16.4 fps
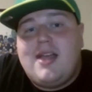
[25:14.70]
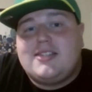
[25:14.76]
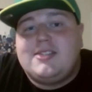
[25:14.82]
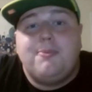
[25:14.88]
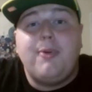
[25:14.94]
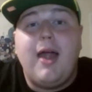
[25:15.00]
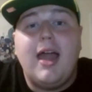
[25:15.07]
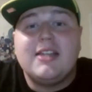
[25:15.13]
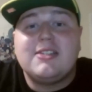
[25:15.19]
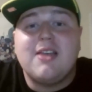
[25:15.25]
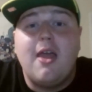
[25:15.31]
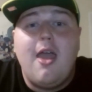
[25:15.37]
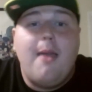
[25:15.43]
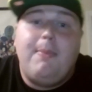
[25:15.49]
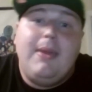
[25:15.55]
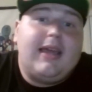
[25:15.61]
Not surprised
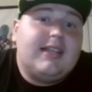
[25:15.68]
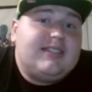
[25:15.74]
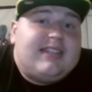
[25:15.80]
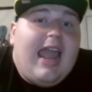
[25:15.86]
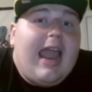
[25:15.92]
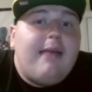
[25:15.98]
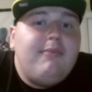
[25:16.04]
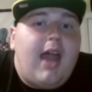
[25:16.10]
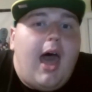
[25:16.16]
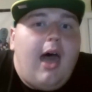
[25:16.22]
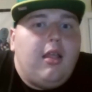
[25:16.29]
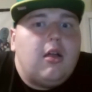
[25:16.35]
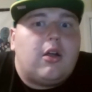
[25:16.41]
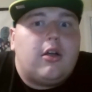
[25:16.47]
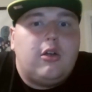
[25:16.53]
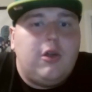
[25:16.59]
because Dame
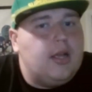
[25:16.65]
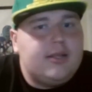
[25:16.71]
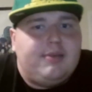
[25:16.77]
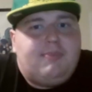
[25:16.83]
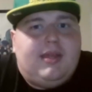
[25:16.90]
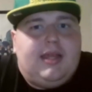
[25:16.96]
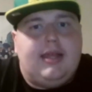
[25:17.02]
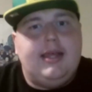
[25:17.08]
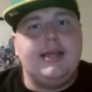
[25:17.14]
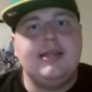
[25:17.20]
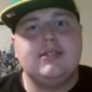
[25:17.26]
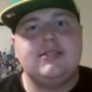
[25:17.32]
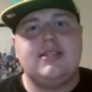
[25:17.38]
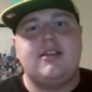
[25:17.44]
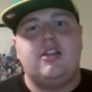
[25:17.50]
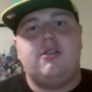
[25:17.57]
Dollar, it, I mean, he
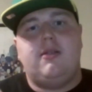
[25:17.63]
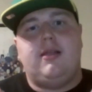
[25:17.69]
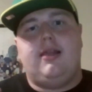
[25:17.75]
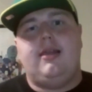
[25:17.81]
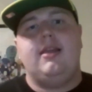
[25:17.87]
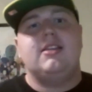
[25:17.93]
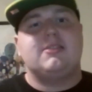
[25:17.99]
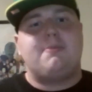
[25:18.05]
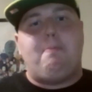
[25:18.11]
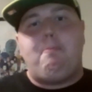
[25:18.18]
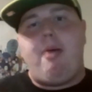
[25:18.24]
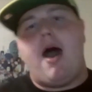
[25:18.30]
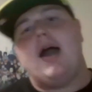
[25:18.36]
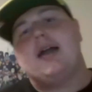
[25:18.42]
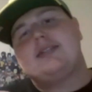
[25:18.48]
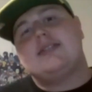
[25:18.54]
is an, he is
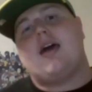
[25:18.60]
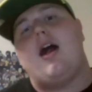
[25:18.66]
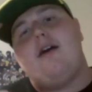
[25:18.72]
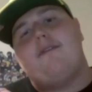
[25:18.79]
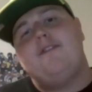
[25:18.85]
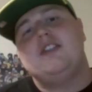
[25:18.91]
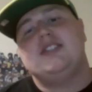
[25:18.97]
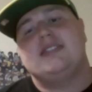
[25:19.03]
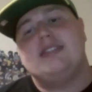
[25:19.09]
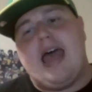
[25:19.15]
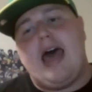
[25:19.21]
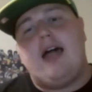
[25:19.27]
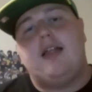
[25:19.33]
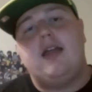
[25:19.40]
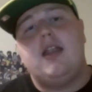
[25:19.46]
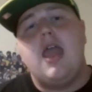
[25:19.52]
box offense
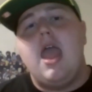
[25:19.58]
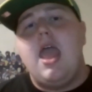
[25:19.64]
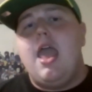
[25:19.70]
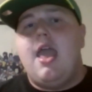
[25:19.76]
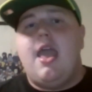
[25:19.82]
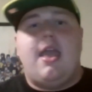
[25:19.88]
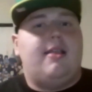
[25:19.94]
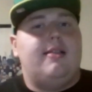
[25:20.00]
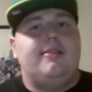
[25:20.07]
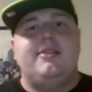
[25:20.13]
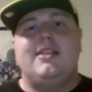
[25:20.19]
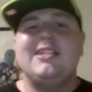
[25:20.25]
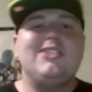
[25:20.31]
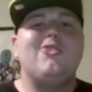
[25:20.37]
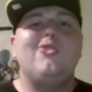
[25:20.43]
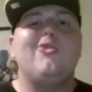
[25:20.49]
talent.
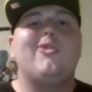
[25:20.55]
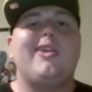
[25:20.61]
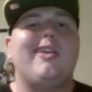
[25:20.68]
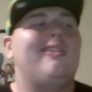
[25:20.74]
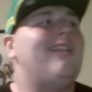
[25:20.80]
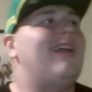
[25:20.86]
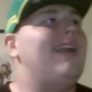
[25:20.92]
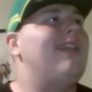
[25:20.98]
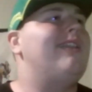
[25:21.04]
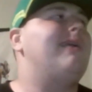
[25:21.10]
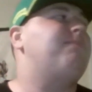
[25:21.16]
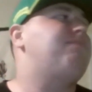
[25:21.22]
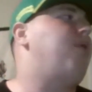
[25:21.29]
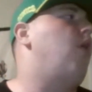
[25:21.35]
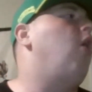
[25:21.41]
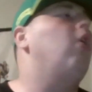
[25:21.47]
This dude can
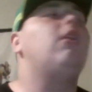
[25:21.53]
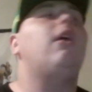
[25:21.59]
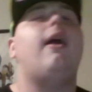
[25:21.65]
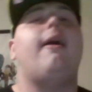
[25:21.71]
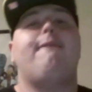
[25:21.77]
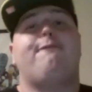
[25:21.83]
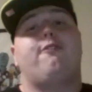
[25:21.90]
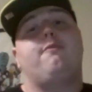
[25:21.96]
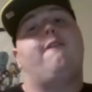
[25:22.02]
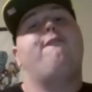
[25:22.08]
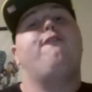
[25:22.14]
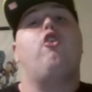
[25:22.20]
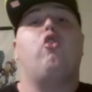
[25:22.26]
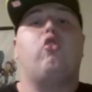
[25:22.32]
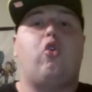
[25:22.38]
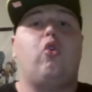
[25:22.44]
literally pull up from the
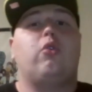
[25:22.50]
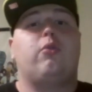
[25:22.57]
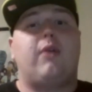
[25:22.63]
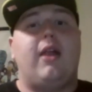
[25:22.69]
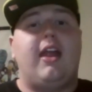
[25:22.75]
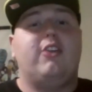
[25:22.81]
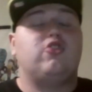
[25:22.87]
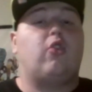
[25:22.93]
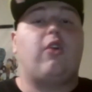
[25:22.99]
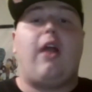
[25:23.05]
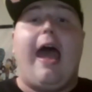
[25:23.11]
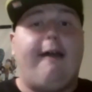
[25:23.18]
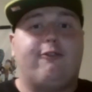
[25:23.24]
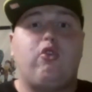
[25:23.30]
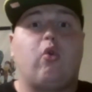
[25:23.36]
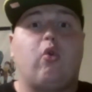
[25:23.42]
full court range or
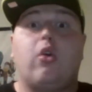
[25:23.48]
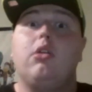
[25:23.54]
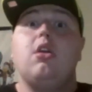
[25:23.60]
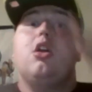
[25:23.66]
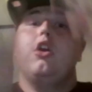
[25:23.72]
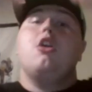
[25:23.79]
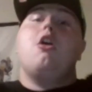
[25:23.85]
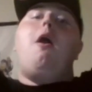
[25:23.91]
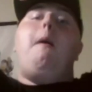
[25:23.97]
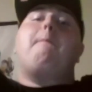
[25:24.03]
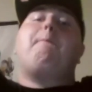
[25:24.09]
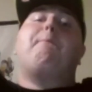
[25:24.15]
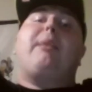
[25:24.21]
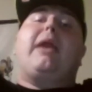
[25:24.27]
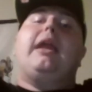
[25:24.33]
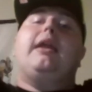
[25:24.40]
half court
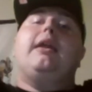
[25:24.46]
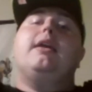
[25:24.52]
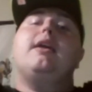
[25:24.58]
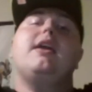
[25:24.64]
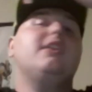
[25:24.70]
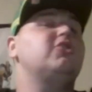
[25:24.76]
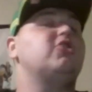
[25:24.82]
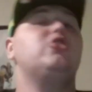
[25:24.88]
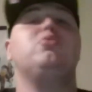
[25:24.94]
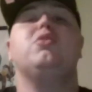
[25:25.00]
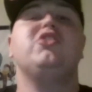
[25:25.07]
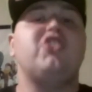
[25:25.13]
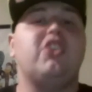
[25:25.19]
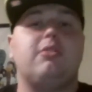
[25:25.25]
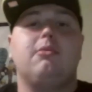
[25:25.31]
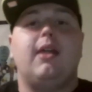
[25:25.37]
and just
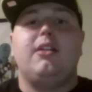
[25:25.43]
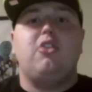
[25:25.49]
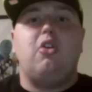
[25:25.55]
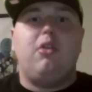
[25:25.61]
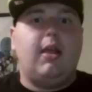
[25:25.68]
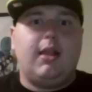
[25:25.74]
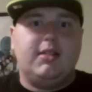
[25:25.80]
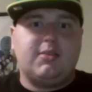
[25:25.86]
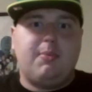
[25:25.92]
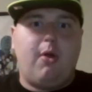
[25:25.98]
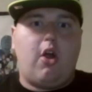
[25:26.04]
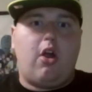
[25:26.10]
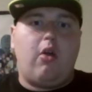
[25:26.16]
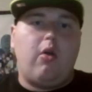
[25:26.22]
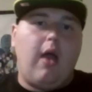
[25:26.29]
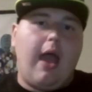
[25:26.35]
swish it like no day like
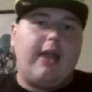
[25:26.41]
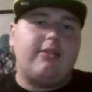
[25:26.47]
tomorrow.